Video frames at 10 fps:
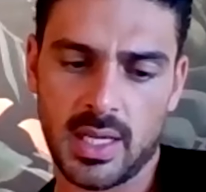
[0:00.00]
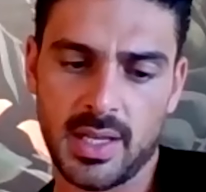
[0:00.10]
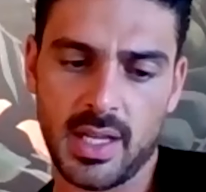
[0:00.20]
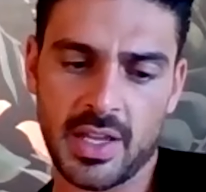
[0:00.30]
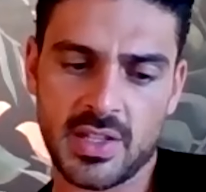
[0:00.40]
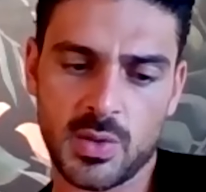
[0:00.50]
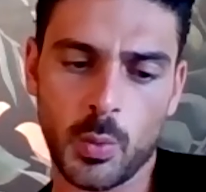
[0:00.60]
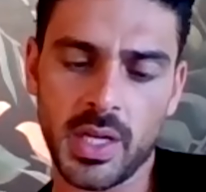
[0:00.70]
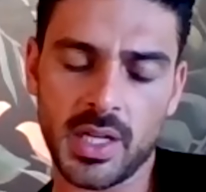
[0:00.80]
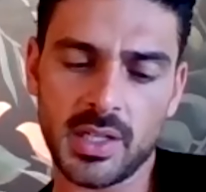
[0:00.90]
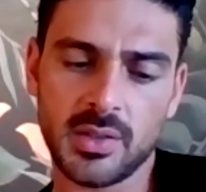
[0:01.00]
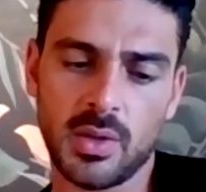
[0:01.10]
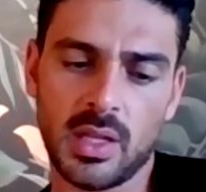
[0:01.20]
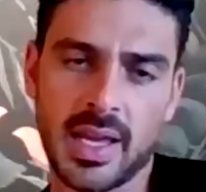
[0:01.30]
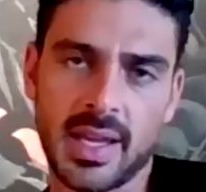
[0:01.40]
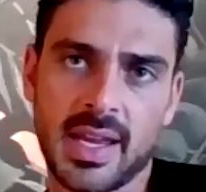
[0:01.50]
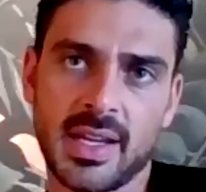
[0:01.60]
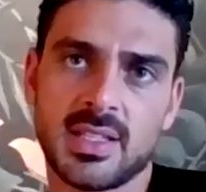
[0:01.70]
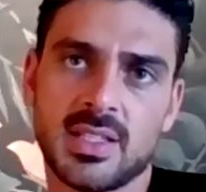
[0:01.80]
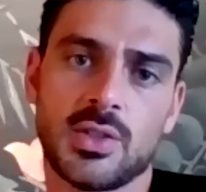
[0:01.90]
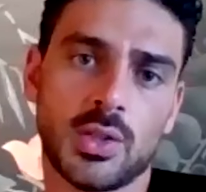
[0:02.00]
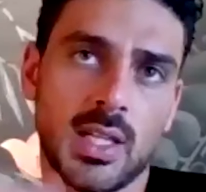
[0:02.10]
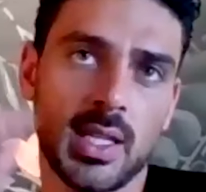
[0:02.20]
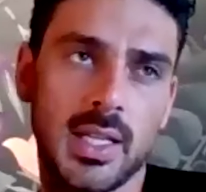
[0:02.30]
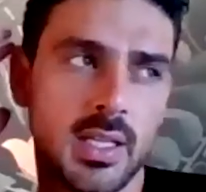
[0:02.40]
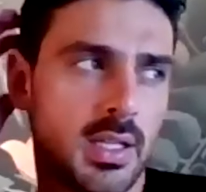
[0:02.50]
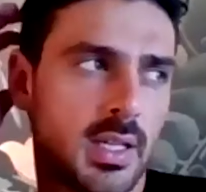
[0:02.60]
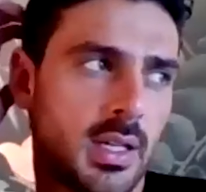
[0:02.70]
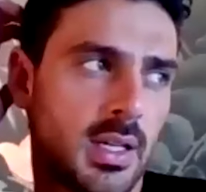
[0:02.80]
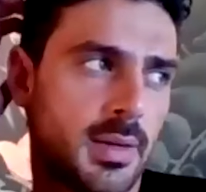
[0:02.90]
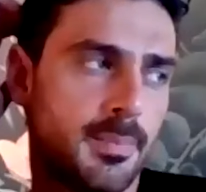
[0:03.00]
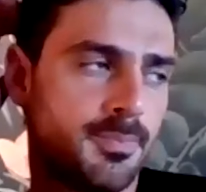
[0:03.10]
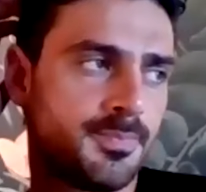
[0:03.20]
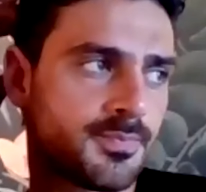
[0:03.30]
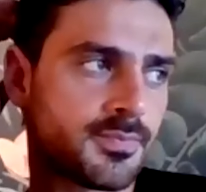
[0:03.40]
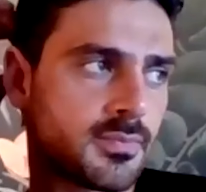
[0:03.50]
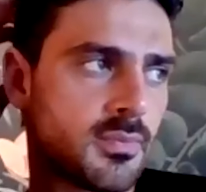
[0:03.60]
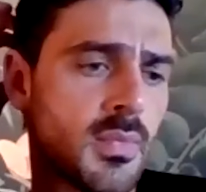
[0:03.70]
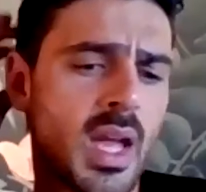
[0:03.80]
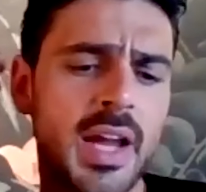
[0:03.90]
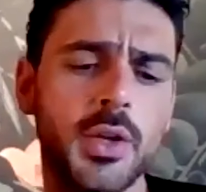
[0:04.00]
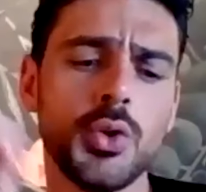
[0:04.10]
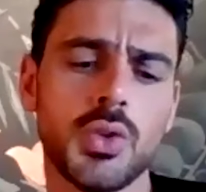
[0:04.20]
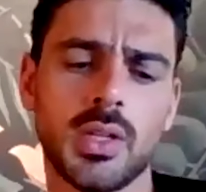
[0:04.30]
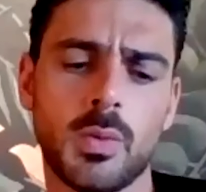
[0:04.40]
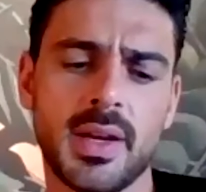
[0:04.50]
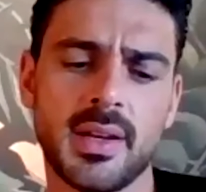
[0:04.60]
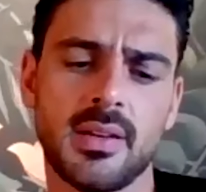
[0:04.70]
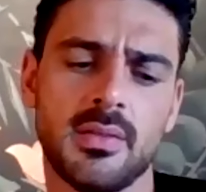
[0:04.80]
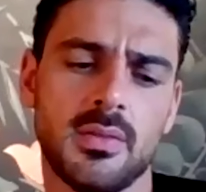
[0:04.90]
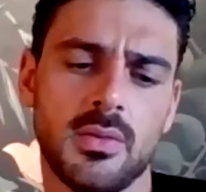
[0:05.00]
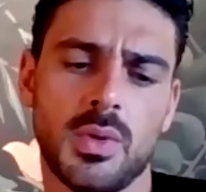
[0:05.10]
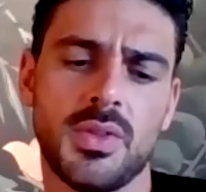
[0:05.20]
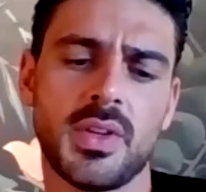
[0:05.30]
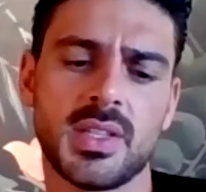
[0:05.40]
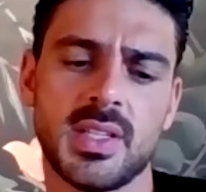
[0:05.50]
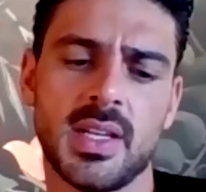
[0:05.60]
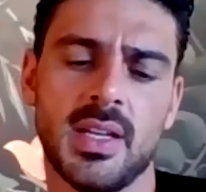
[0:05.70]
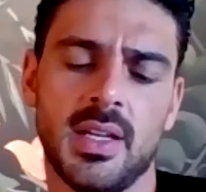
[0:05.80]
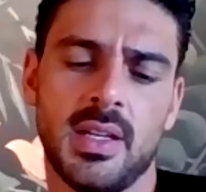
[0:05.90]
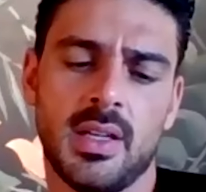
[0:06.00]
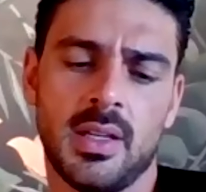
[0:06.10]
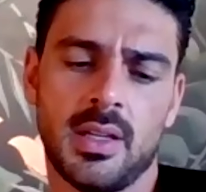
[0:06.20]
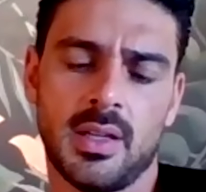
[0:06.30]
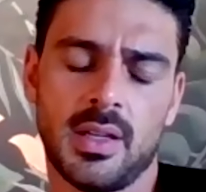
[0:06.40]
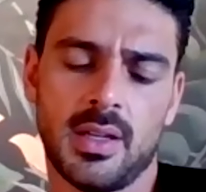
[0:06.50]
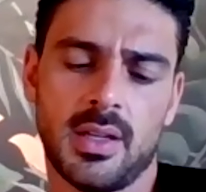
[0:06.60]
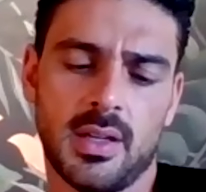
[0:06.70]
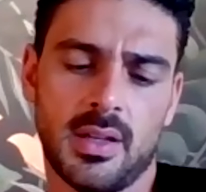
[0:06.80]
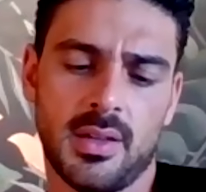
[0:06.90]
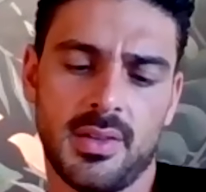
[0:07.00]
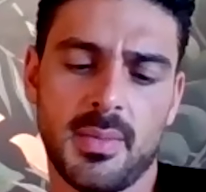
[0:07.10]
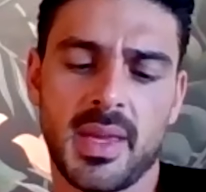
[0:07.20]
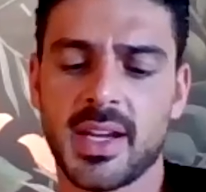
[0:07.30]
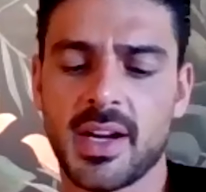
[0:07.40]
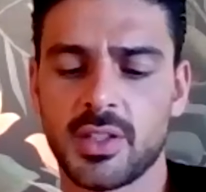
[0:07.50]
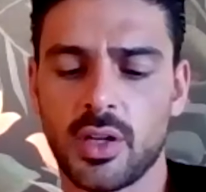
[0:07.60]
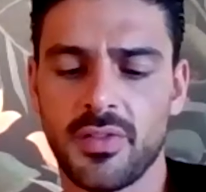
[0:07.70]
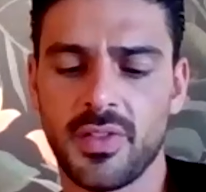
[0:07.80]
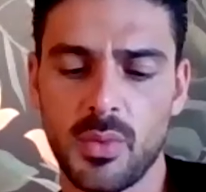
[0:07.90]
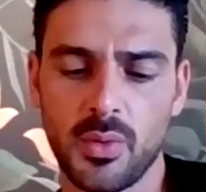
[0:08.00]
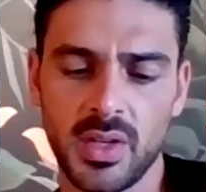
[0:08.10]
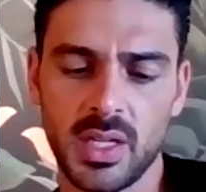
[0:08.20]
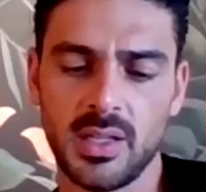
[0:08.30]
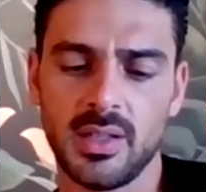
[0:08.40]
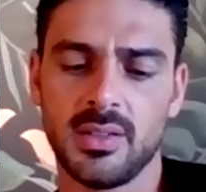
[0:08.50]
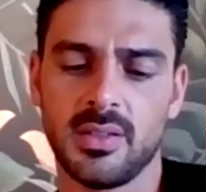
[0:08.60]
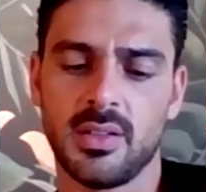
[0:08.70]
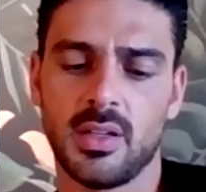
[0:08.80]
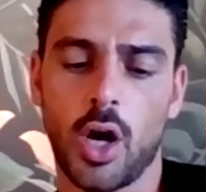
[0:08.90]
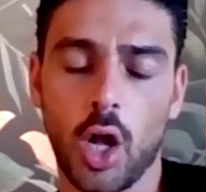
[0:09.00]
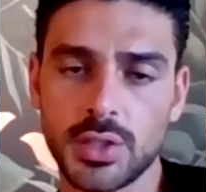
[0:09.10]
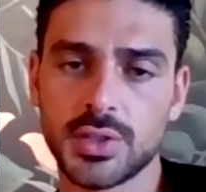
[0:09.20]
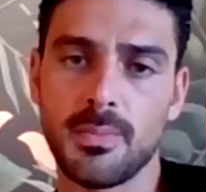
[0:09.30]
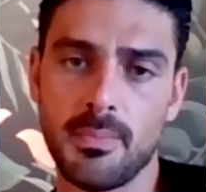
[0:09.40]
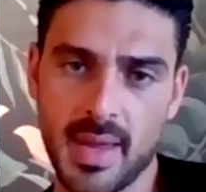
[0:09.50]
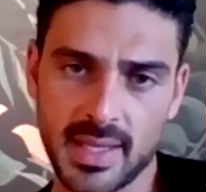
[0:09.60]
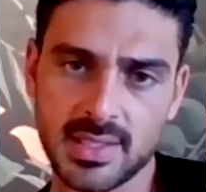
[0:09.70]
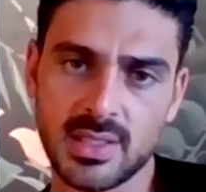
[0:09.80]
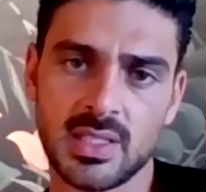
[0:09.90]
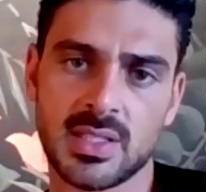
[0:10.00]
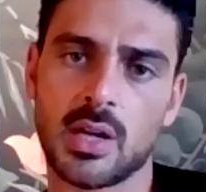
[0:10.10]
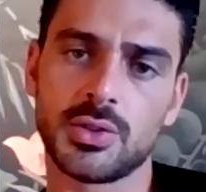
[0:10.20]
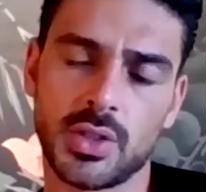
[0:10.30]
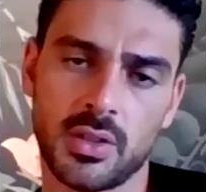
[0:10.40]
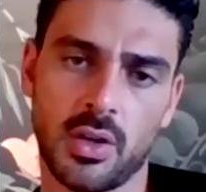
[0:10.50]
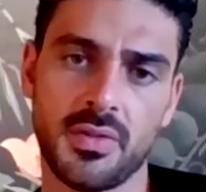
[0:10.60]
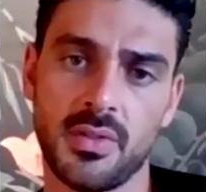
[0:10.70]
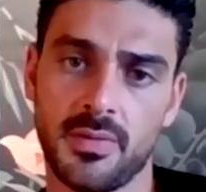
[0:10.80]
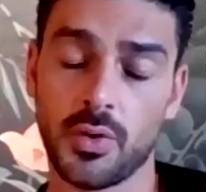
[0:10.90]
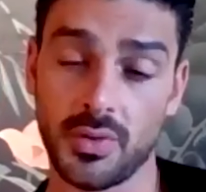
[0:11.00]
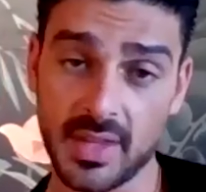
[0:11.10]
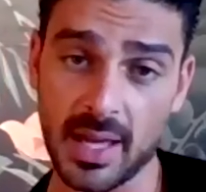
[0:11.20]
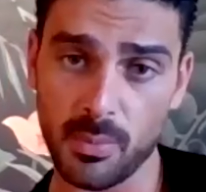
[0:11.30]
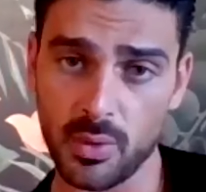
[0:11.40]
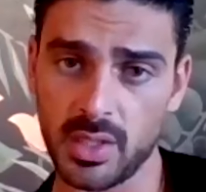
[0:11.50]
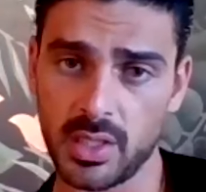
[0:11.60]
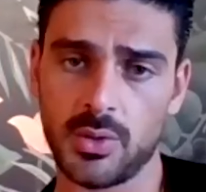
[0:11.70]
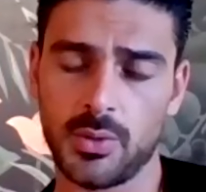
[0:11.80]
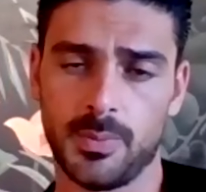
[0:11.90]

And it's weird, like, and it's totally unusual when there's the main character of the movie also makes the soundtrack of for that movie.